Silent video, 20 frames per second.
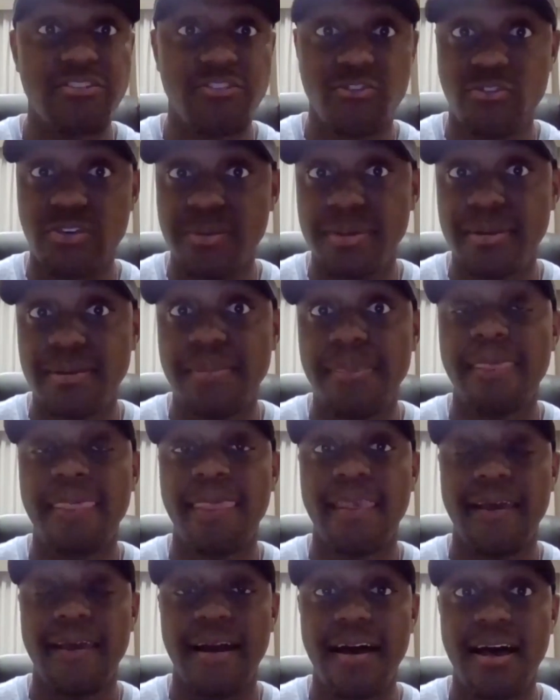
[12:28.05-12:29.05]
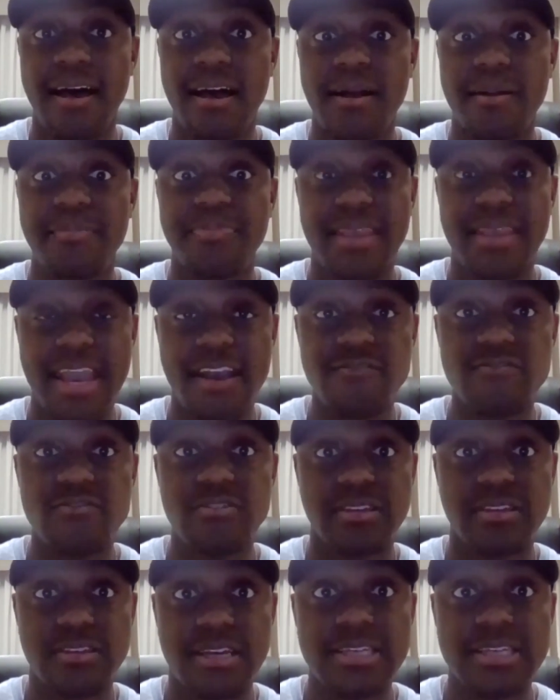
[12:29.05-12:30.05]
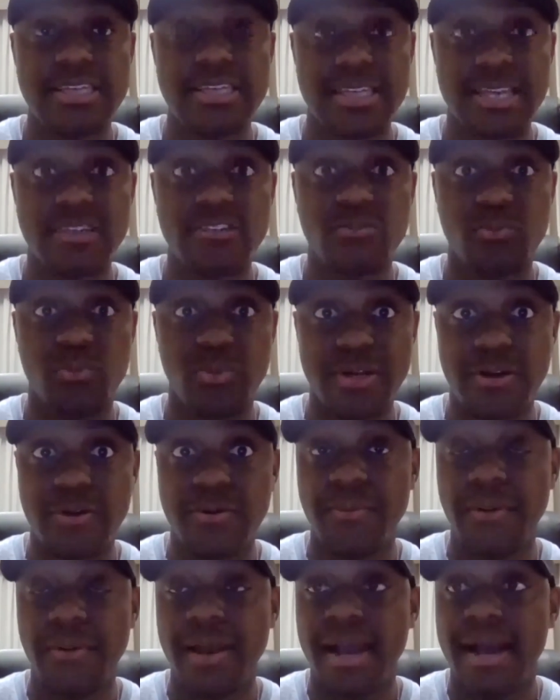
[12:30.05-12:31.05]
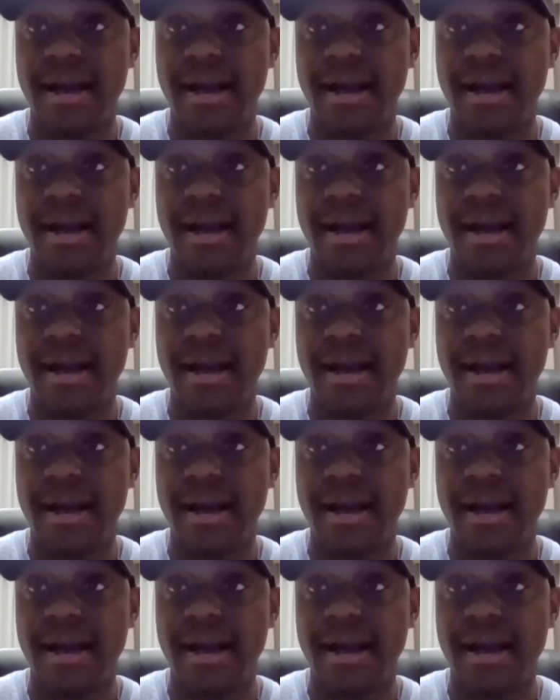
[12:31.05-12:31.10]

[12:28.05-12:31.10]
streaming every Sunday as well.